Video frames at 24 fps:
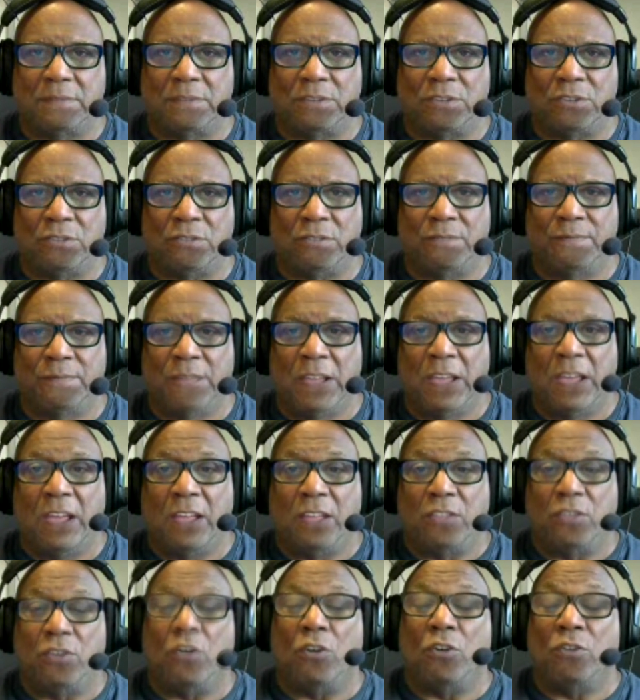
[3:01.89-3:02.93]
you know,
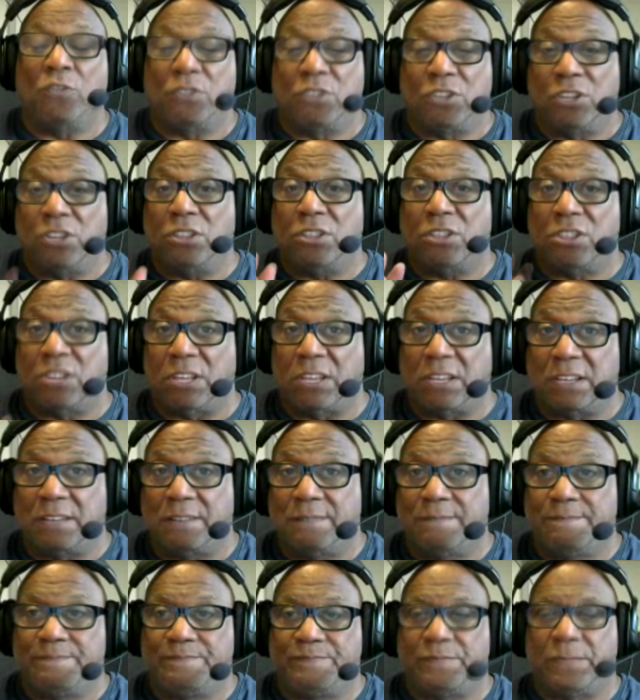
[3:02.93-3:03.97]
the other thing
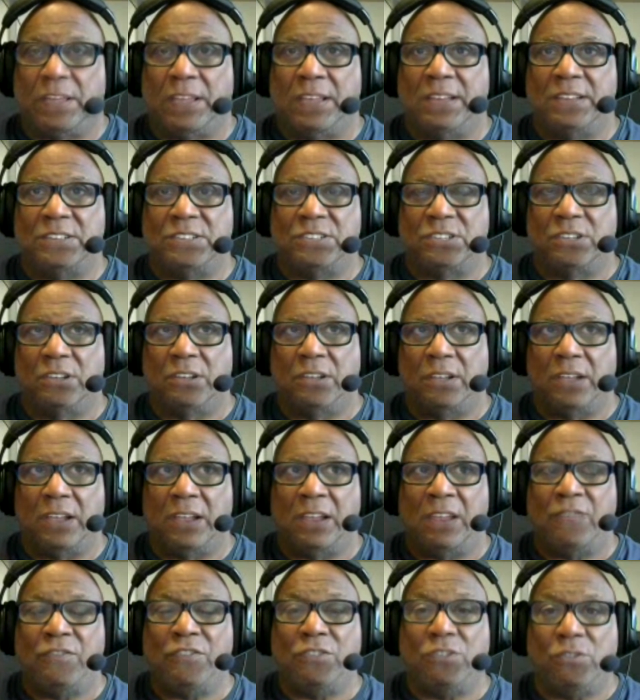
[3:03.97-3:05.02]
is that
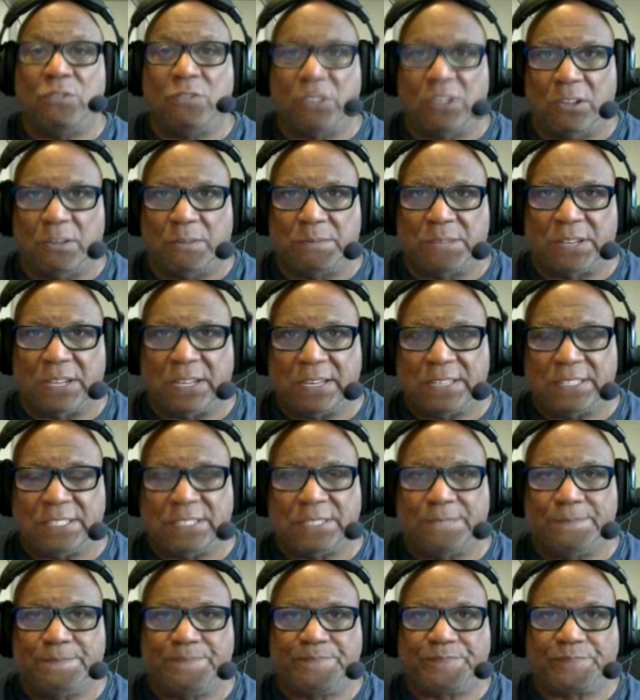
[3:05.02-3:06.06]
if you do the
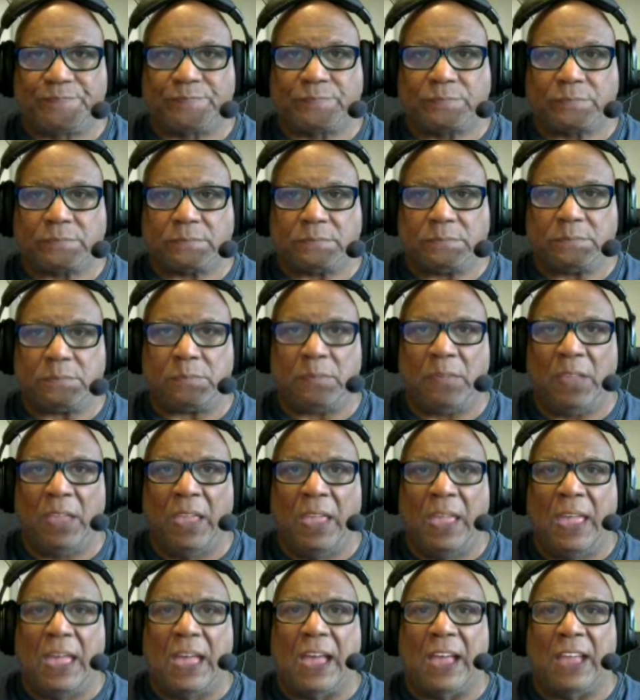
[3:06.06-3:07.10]
update
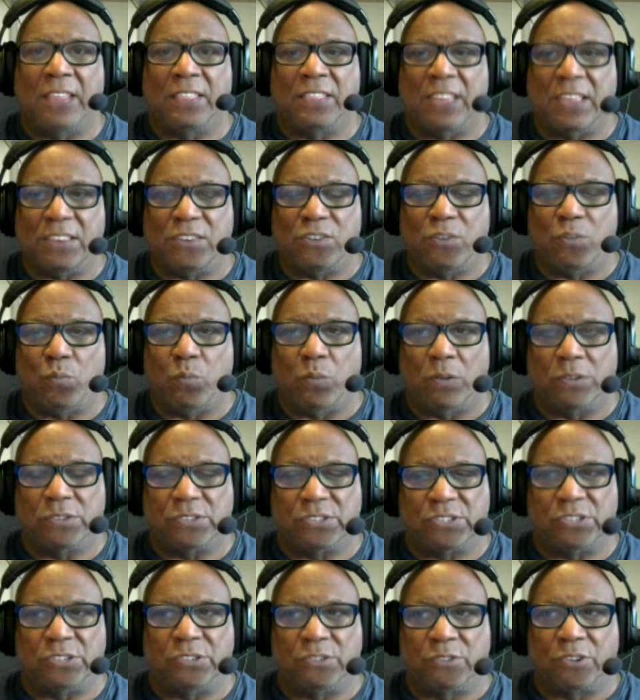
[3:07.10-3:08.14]
and then you want
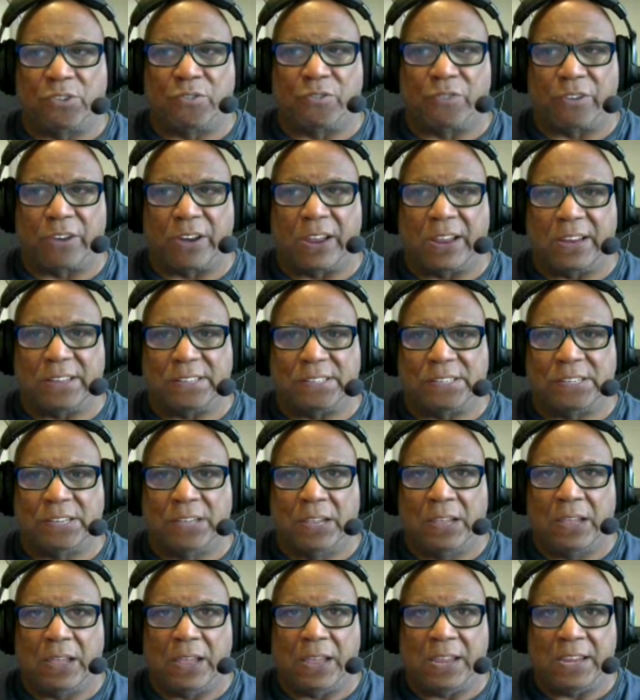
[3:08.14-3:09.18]
to create
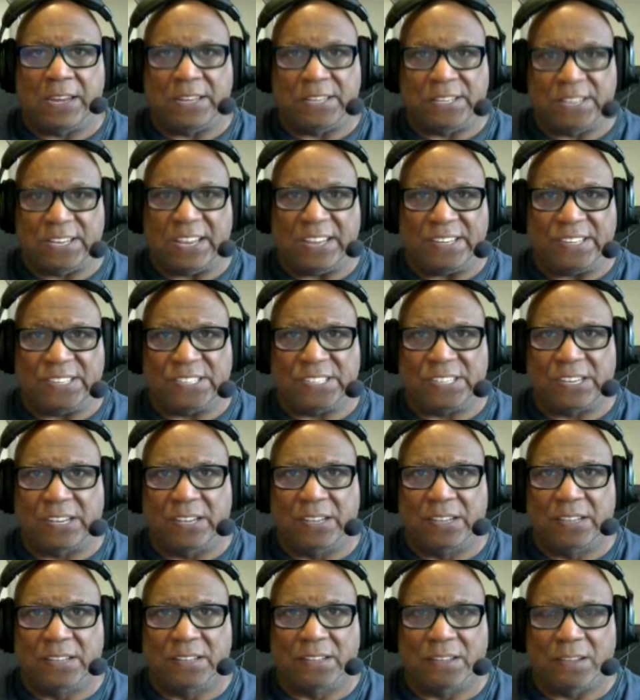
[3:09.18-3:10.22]
a disk,
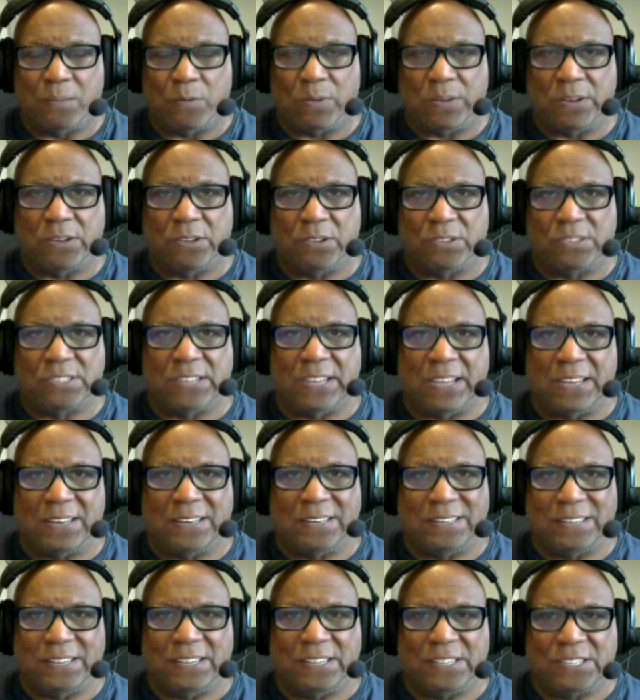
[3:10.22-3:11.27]
a Windows
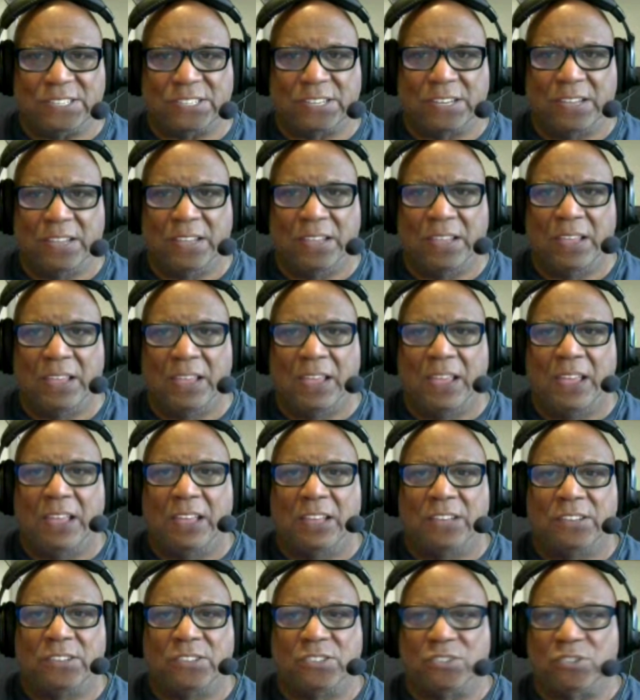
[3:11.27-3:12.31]
10 disk,
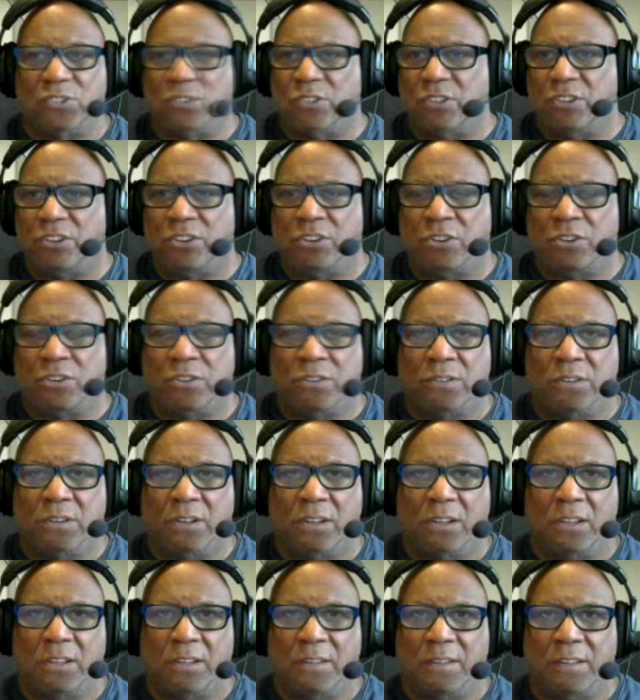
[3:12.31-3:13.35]
so that you can
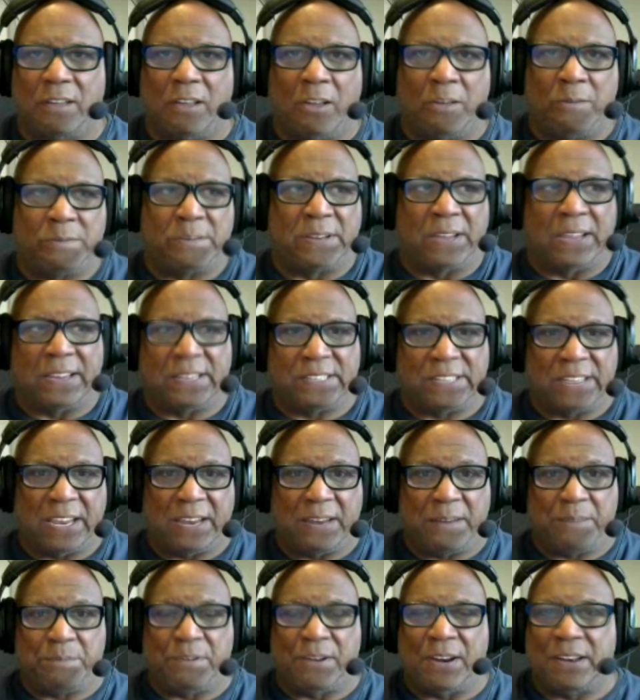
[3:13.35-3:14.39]
update
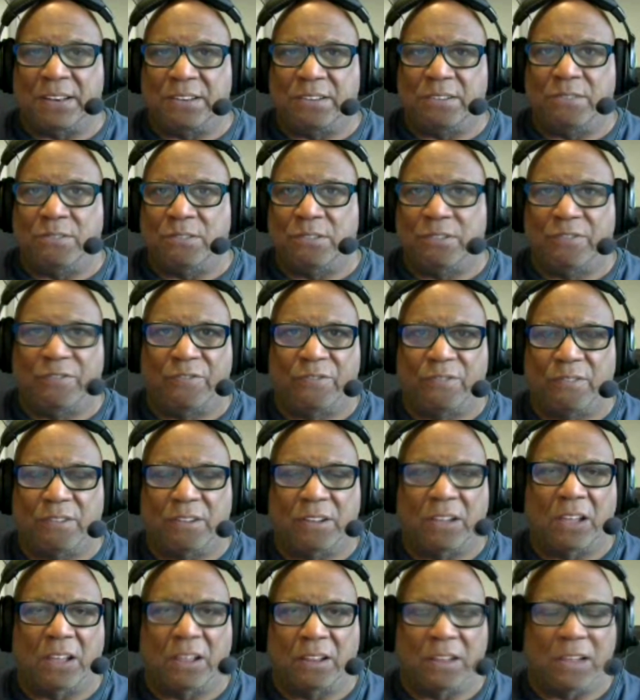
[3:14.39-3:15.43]
a brand new
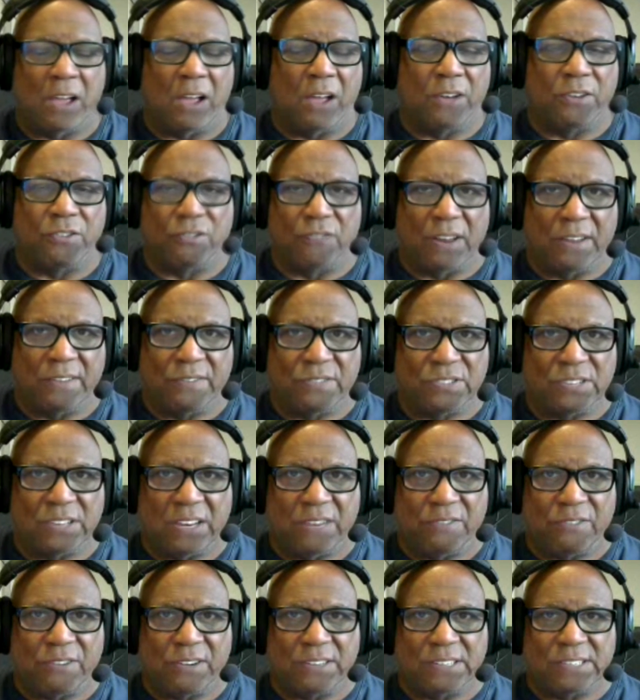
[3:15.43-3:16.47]
hard drive, say,
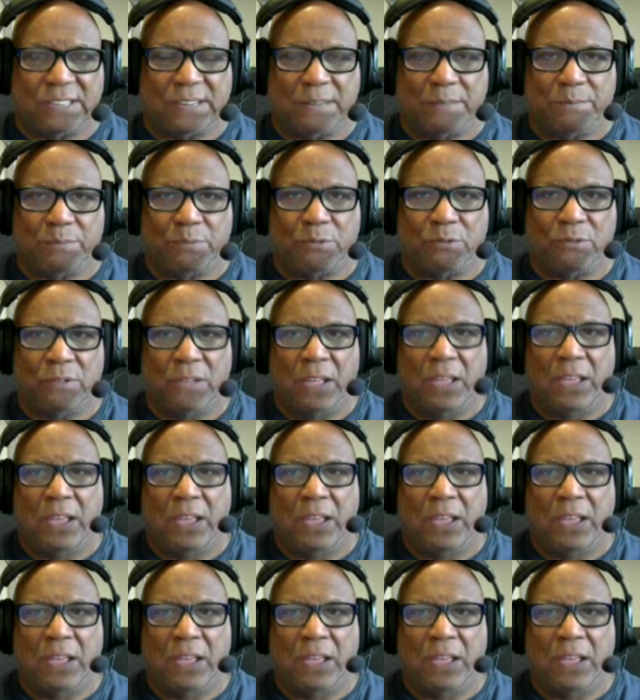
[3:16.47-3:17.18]
for example,